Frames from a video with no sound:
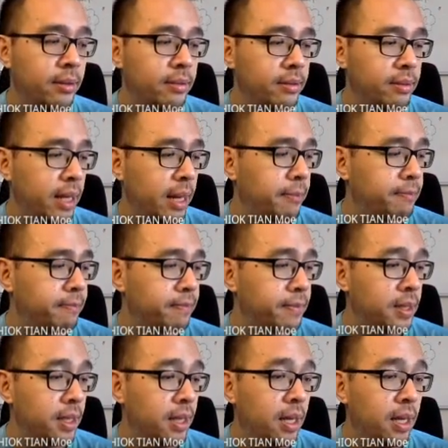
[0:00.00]
Yeah,
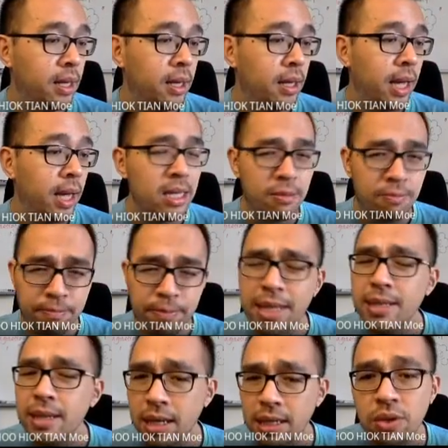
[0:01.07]
as
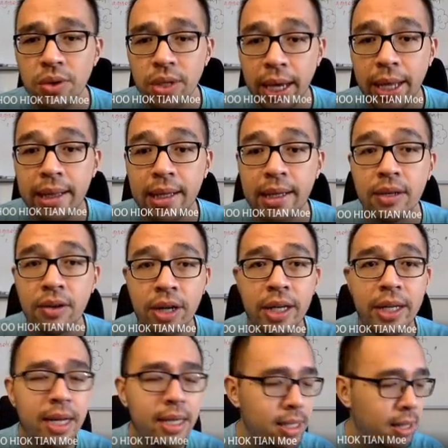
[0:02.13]
best as you can lah. Okay,
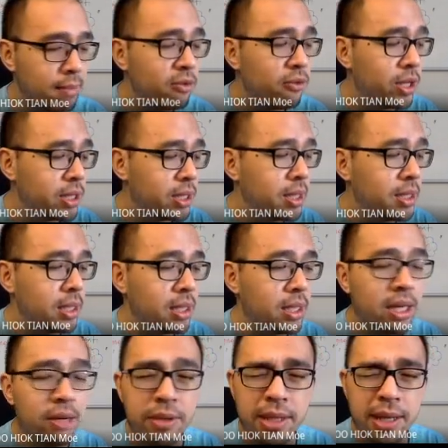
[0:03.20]
there are some questions in
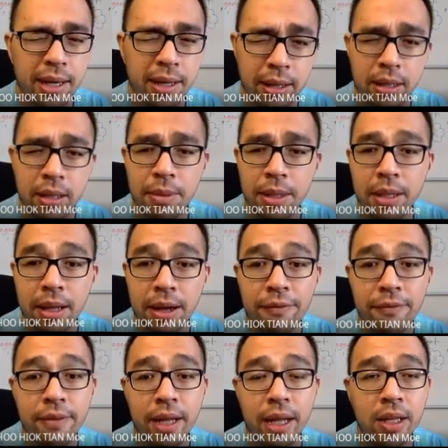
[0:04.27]
here which are a little bit
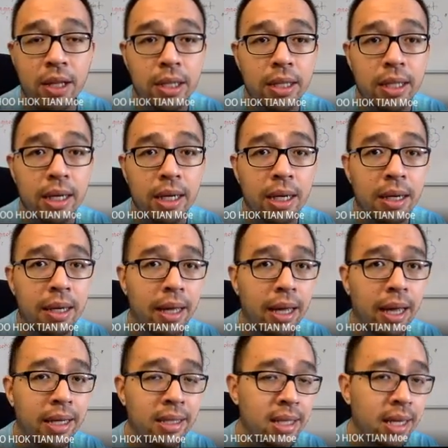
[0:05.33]
tough. They are not
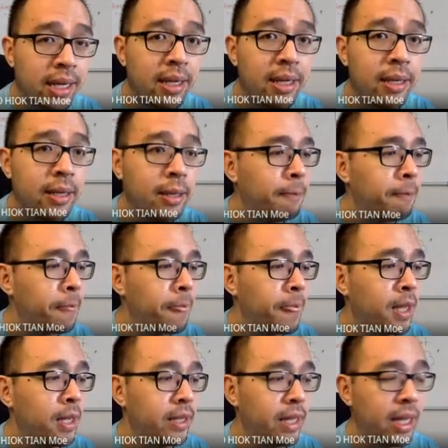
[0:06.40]
exactly.
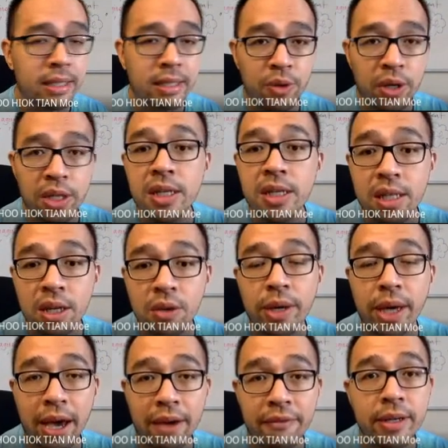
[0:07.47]
There are questions that we
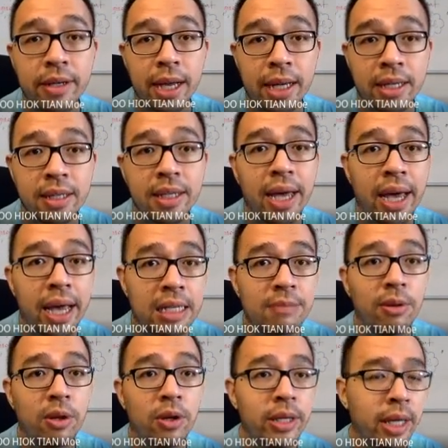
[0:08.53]
haven't actually
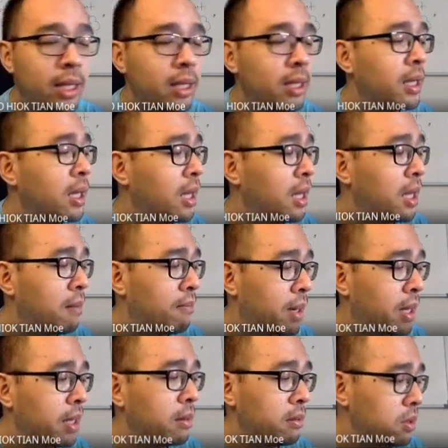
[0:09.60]
explored yet,
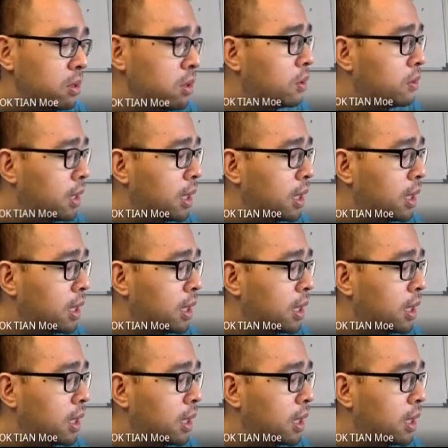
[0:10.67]
but you know,